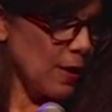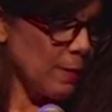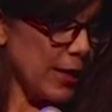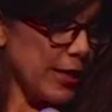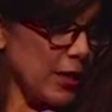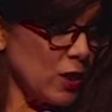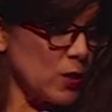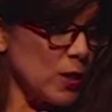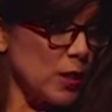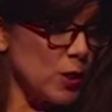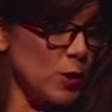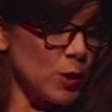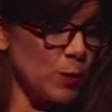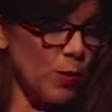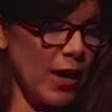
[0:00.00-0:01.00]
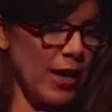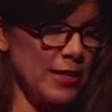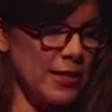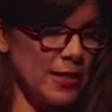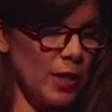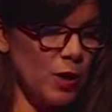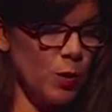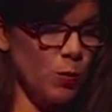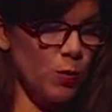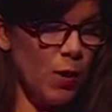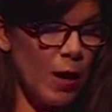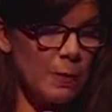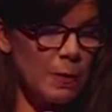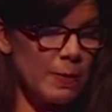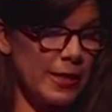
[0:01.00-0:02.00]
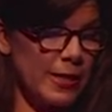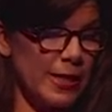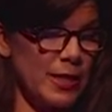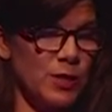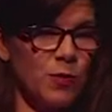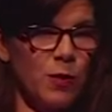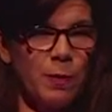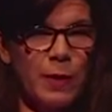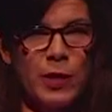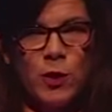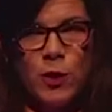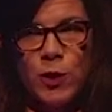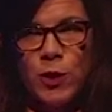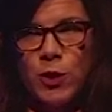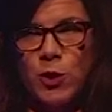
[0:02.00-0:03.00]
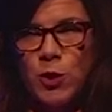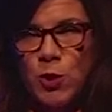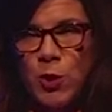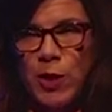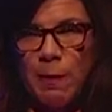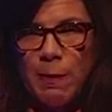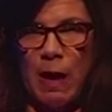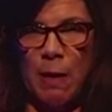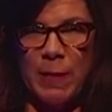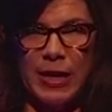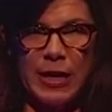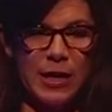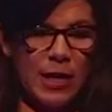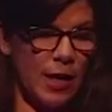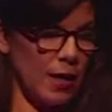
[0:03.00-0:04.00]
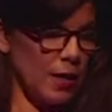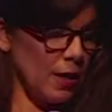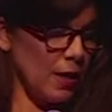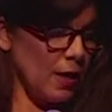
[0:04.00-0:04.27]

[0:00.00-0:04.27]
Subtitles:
But here's a little surprise that you probably guessed from my earlier story about my clit.